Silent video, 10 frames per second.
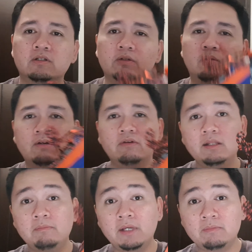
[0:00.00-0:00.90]
So what really
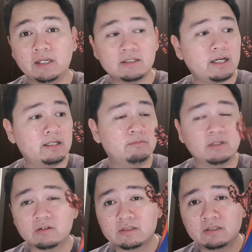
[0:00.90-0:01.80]
made me excited,
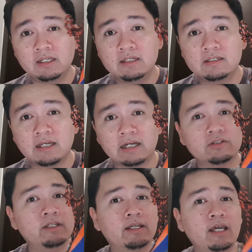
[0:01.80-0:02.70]
because these
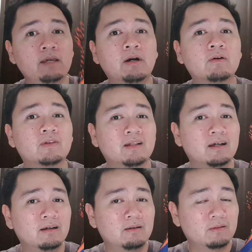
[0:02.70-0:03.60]
actually came out
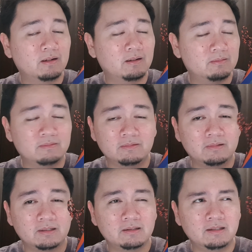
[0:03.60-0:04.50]

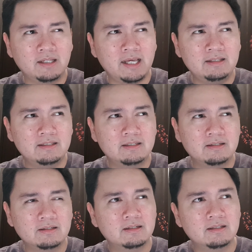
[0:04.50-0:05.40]
late
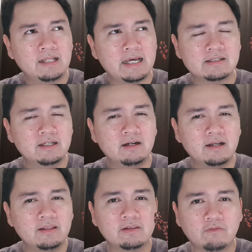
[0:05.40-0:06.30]
last year, I
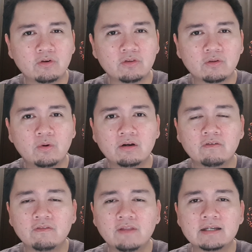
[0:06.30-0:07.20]
think the fourth quarter
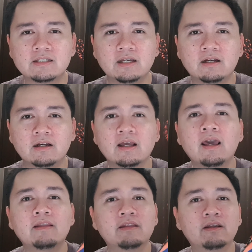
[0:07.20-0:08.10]
of last year,
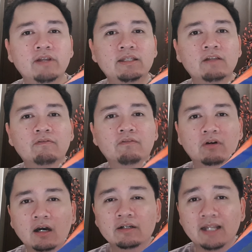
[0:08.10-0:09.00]
and they retailed for
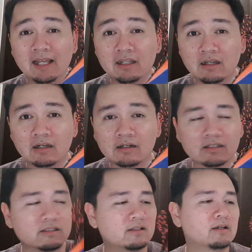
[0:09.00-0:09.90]
$180.
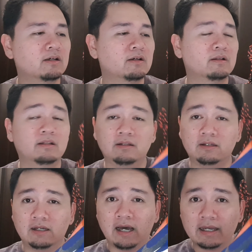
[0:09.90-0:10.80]

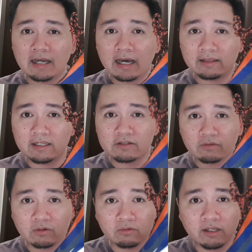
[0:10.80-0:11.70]
I got this
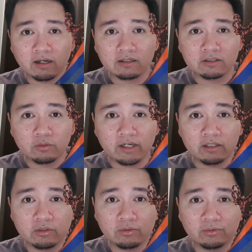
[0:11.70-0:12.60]
for only
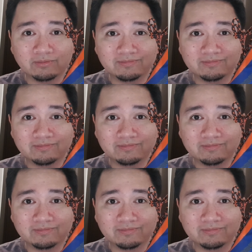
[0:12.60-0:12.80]
$122.